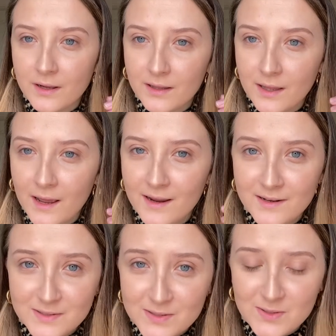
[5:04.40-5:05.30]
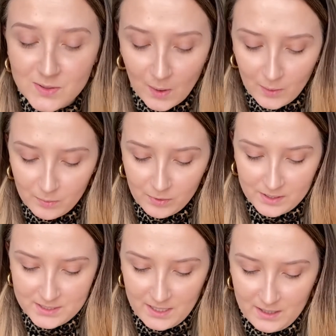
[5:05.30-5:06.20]
at that, it's so
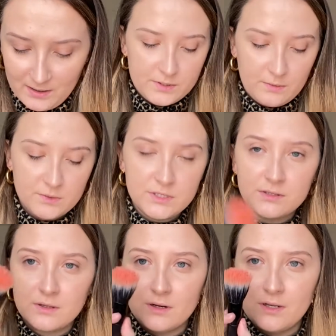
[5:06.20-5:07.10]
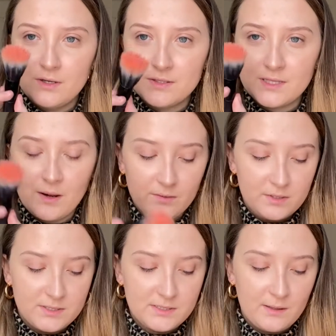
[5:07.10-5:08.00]
pretty. So I'm just gonna use that with a
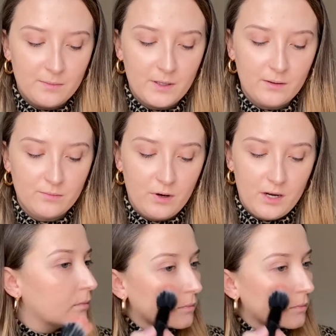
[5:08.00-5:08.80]
stippling brush.